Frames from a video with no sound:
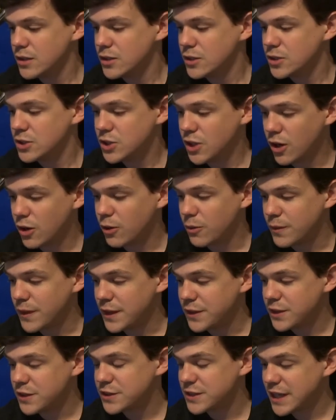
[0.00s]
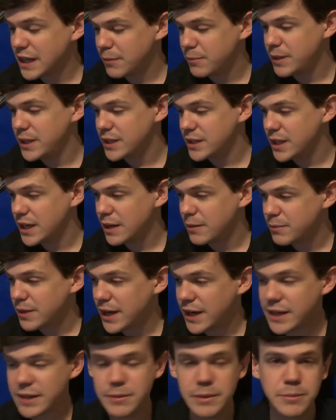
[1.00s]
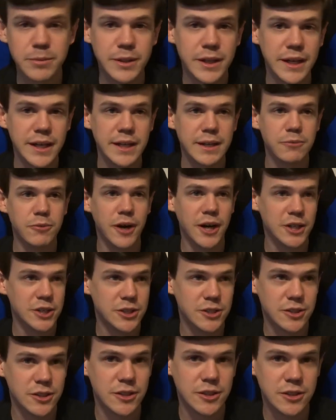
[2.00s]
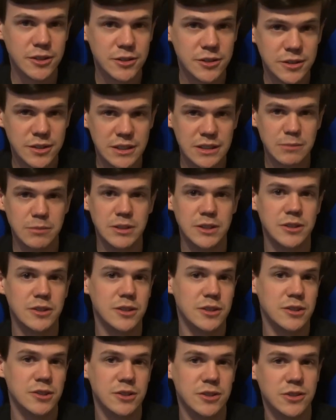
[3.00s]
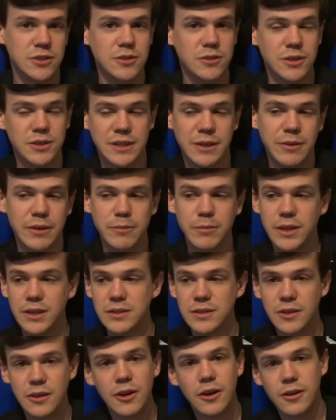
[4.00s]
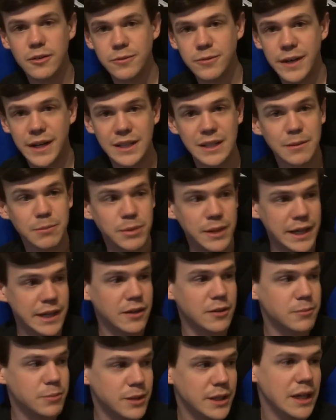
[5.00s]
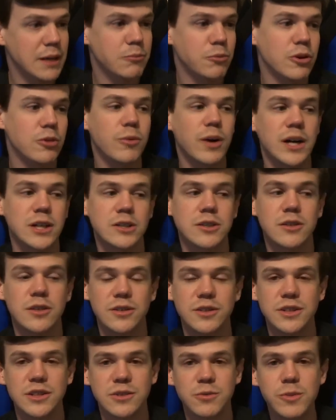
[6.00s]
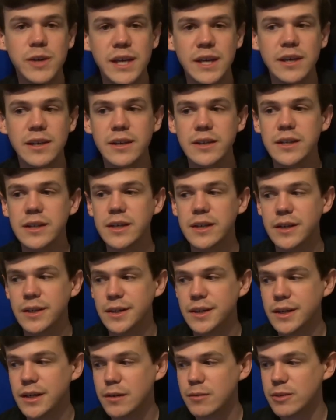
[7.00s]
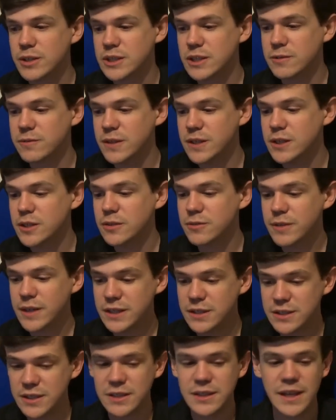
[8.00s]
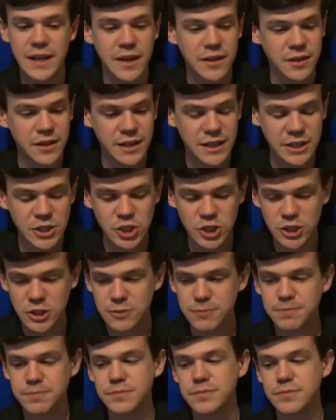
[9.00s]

so, that does not mean that I'm not going to be playing any Watch Dogs till I beat Dark Souls 2. That's not what it means at all. In fact, I plan on playing more Watch Dogs this week because um, I figure if I sit down and I just